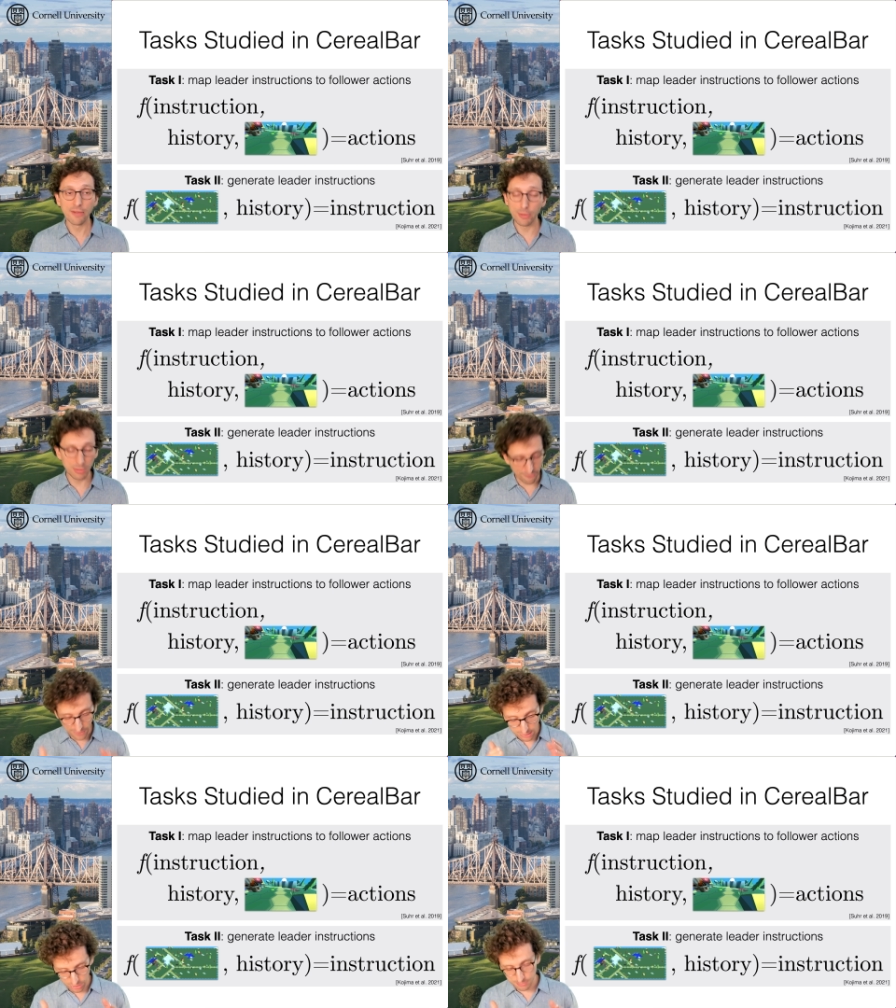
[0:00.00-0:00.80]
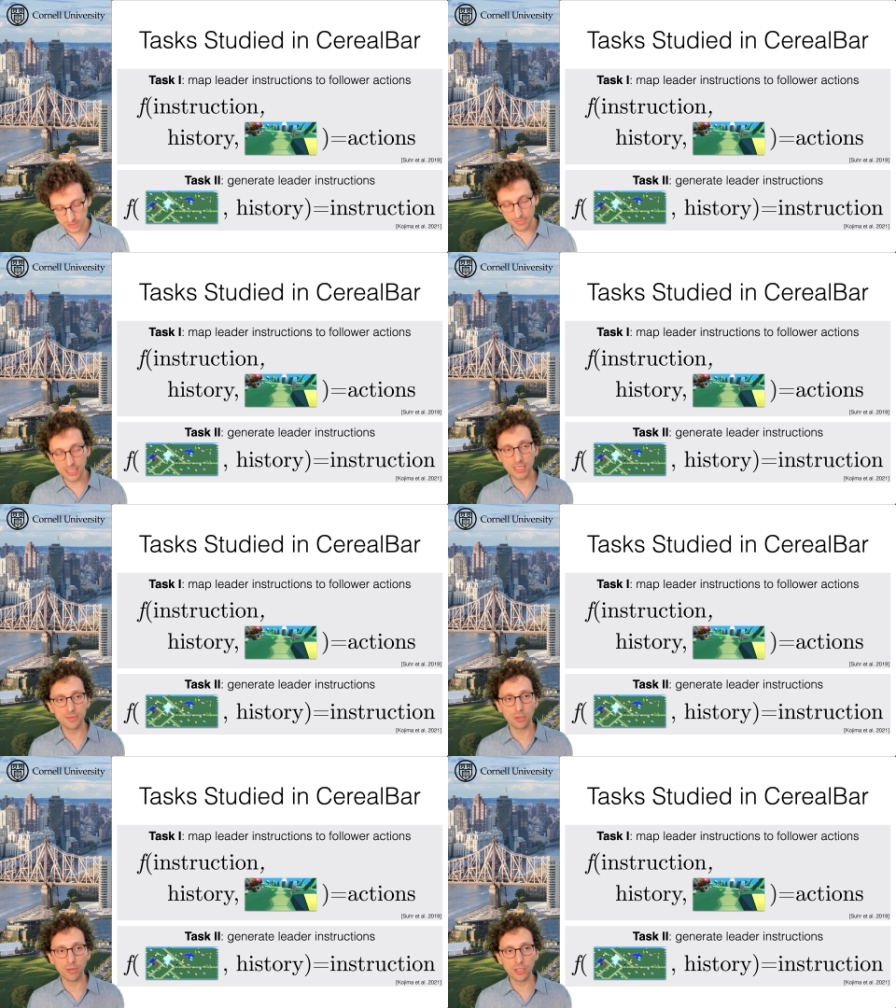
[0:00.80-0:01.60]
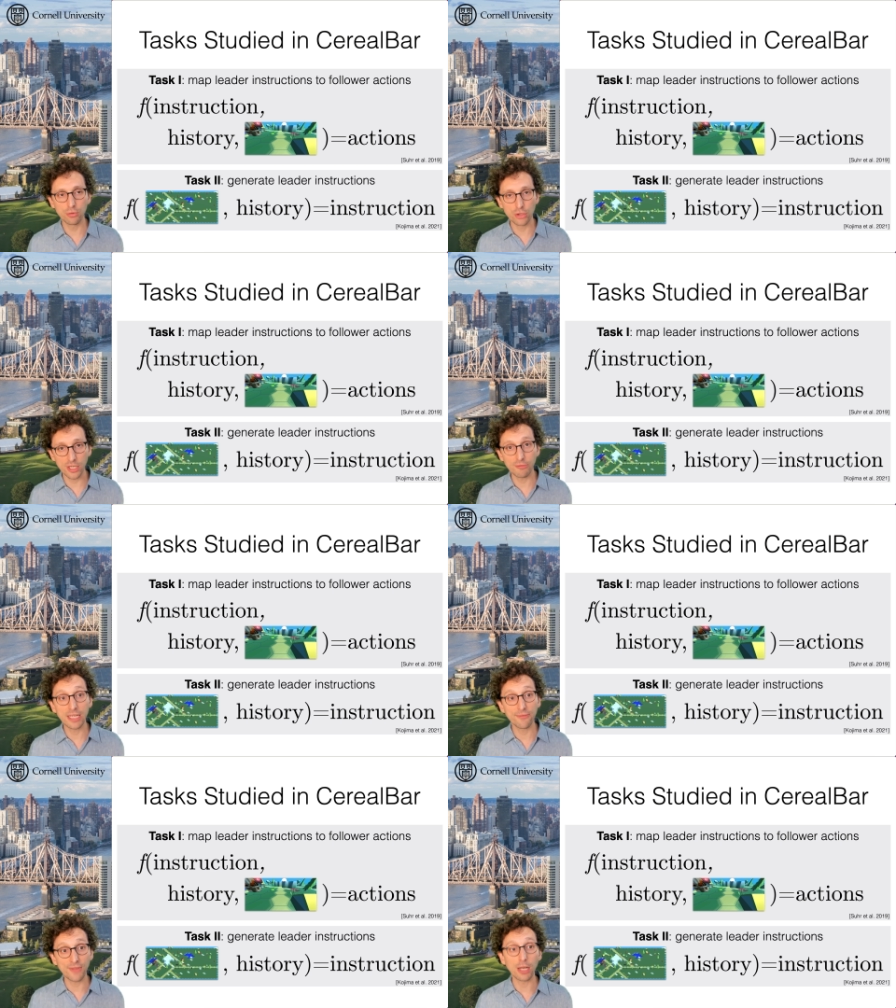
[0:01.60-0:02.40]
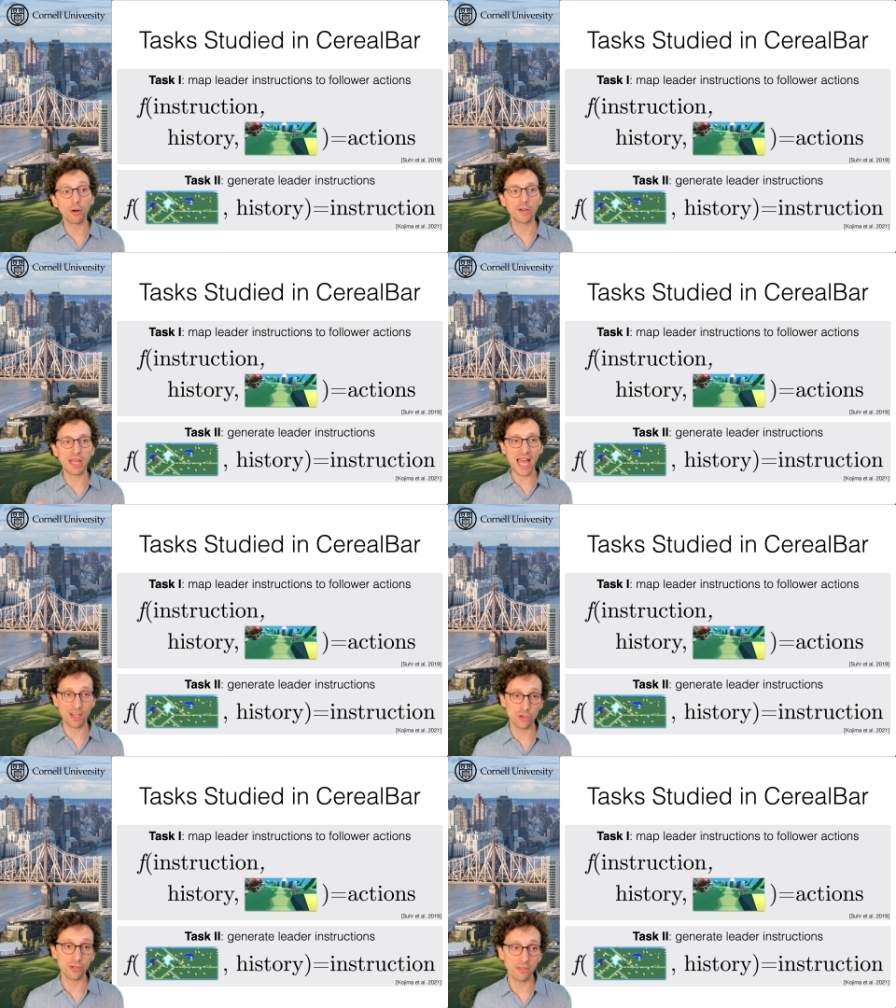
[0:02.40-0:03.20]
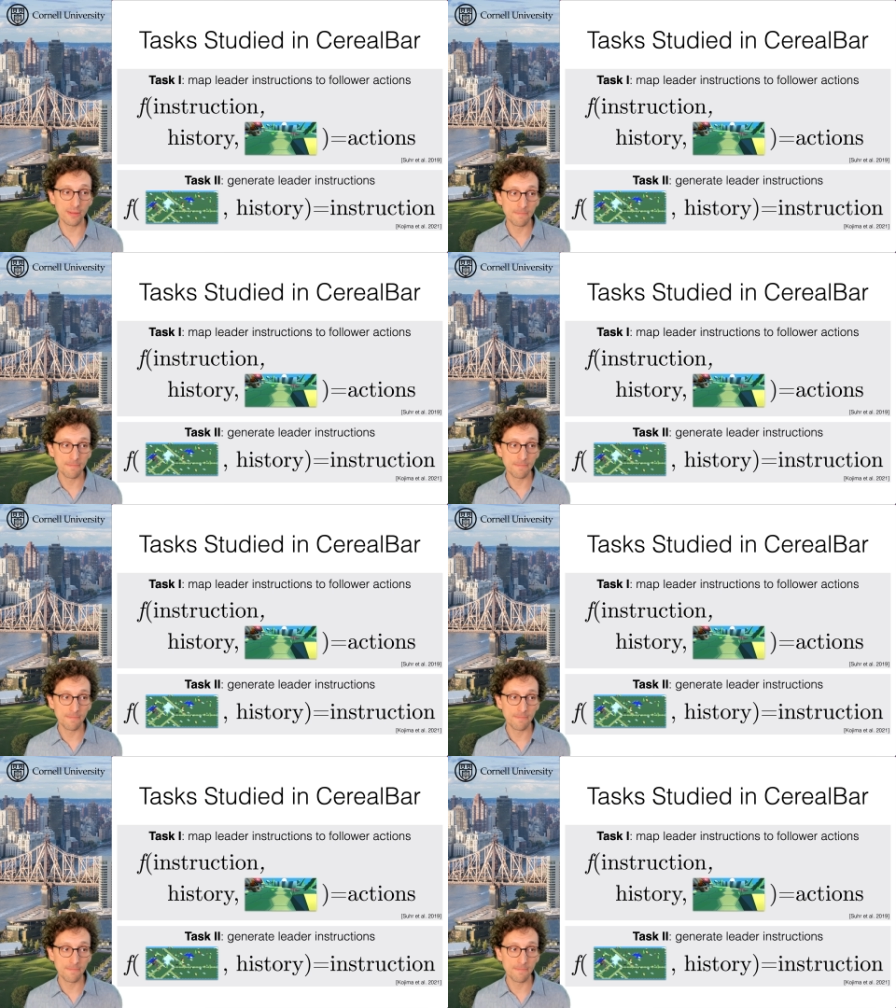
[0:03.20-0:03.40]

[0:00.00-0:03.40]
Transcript: from the follower perspective, sorry, to generate follower actions.